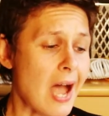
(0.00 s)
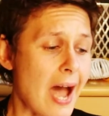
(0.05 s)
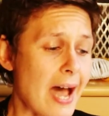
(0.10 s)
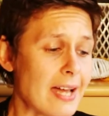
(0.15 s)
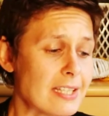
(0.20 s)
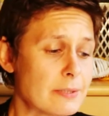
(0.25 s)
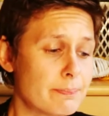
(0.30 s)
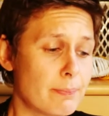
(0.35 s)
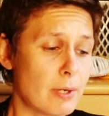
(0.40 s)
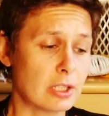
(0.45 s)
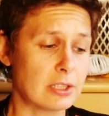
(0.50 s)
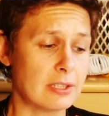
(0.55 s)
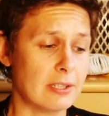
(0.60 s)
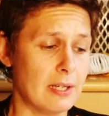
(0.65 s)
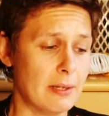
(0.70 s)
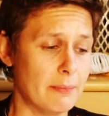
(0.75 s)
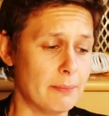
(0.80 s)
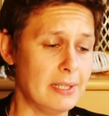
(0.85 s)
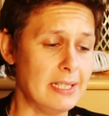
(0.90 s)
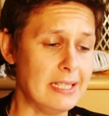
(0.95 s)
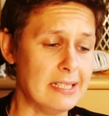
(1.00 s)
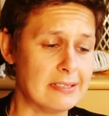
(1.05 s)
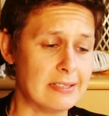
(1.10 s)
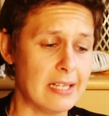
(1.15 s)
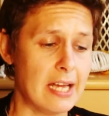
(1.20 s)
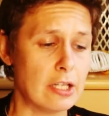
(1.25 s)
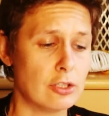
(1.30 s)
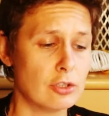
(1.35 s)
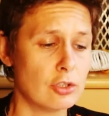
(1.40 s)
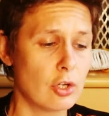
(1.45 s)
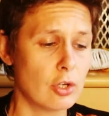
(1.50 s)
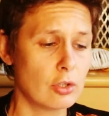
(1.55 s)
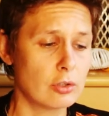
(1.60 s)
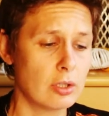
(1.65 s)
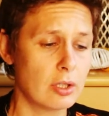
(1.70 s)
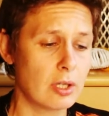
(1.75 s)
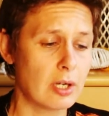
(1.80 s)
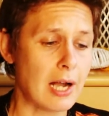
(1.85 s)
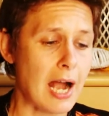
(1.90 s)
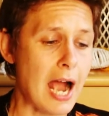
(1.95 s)
Aspartame is a
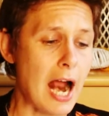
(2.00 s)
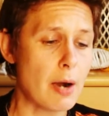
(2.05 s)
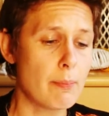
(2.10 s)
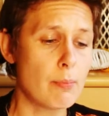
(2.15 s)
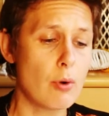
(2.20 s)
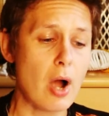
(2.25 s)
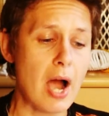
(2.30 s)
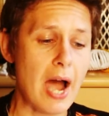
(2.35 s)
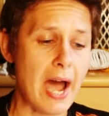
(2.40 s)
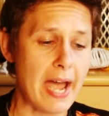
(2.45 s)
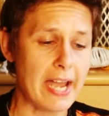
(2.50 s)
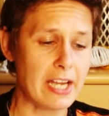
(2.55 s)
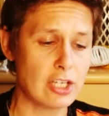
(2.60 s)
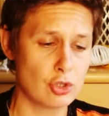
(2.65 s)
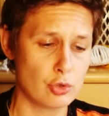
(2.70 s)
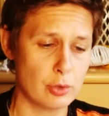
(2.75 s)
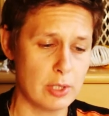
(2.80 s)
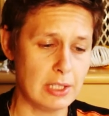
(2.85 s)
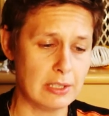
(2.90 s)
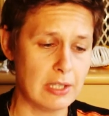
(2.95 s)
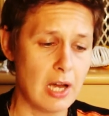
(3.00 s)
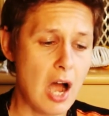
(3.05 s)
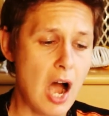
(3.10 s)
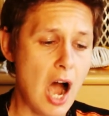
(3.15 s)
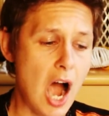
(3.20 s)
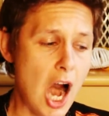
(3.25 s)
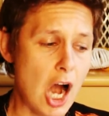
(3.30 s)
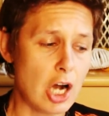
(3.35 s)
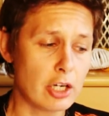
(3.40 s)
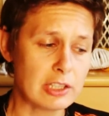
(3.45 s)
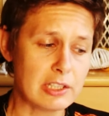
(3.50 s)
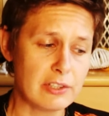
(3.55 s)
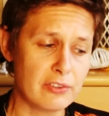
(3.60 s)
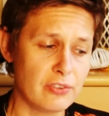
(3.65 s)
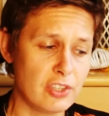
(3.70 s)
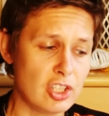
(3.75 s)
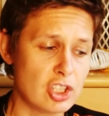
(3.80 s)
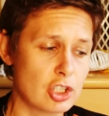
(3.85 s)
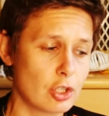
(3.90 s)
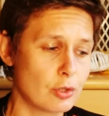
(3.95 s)
non-carbohydrate
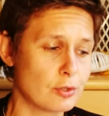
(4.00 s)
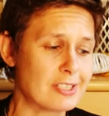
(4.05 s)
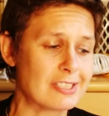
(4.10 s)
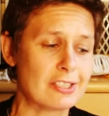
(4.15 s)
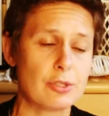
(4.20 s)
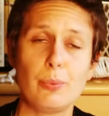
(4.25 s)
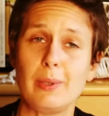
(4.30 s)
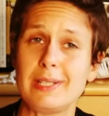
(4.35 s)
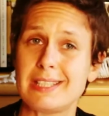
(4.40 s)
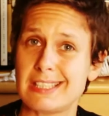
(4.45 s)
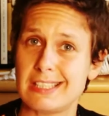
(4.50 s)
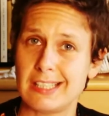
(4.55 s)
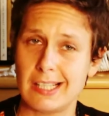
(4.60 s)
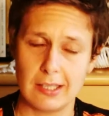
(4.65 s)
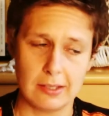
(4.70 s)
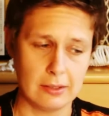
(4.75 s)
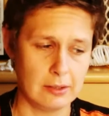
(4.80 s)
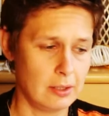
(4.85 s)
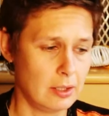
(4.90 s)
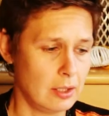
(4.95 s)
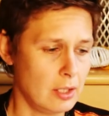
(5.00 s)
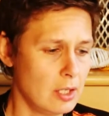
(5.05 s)
artificial sweetener,